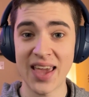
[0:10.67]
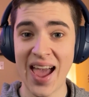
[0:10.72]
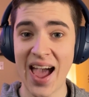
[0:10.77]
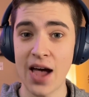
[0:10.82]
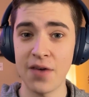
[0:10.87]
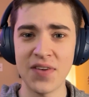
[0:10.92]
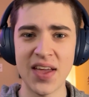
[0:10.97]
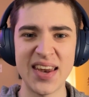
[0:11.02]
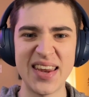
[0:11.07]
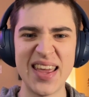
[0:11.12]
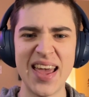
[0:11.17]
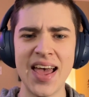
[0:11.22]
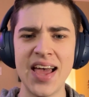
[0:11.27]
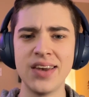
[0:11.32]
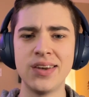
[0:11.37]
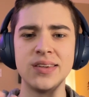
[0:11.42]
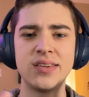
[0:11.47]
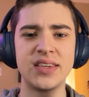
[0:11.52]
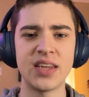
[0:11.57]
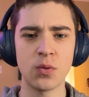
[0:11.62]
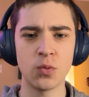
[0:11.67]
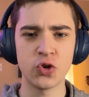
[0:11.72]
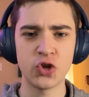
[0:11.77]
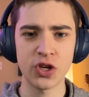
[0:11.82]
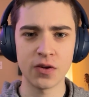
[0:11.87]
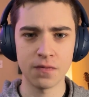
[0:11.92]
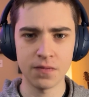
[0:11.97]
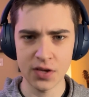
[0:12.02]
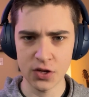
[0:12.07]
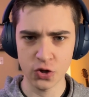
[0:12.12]
have any
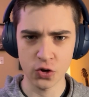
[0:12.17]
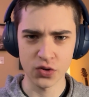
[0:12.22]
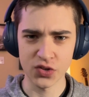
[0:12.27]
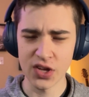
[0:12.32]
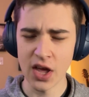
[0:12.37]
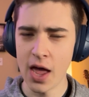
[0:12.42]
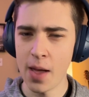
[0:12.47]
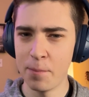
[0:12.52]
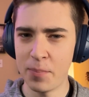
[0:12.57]
distinguishing features.